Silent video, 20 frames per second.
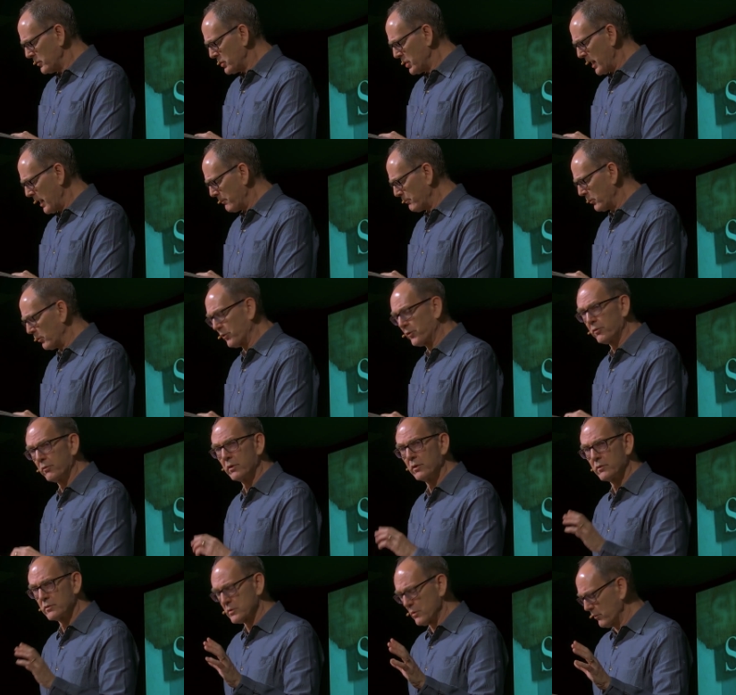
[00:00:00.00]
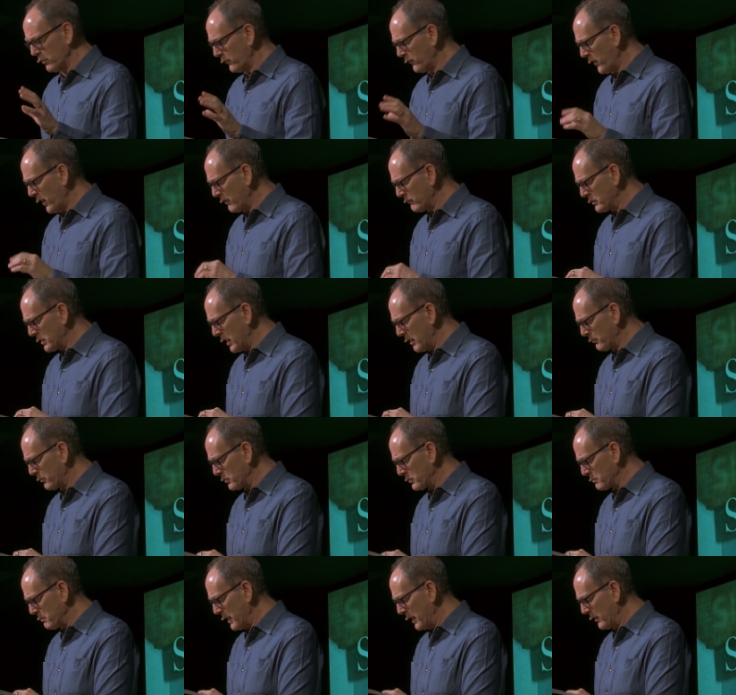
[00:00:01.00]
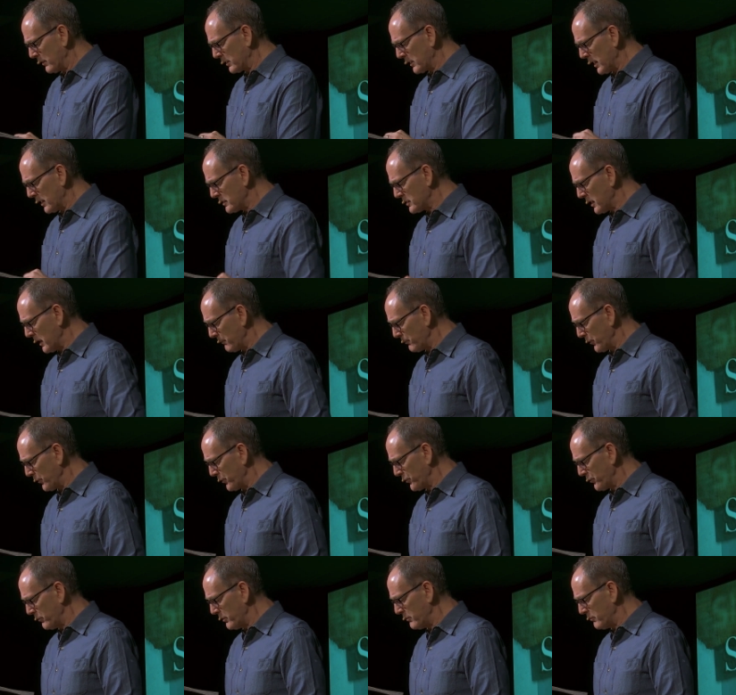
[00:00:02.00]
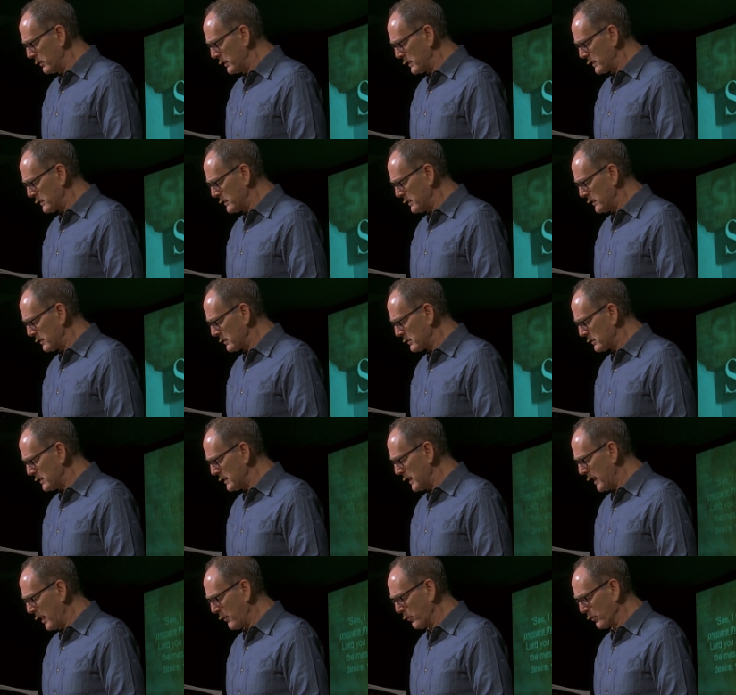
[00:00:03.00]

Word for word: in chapter 3, there's only five chapters. Malachi chapter 3 reads this See, I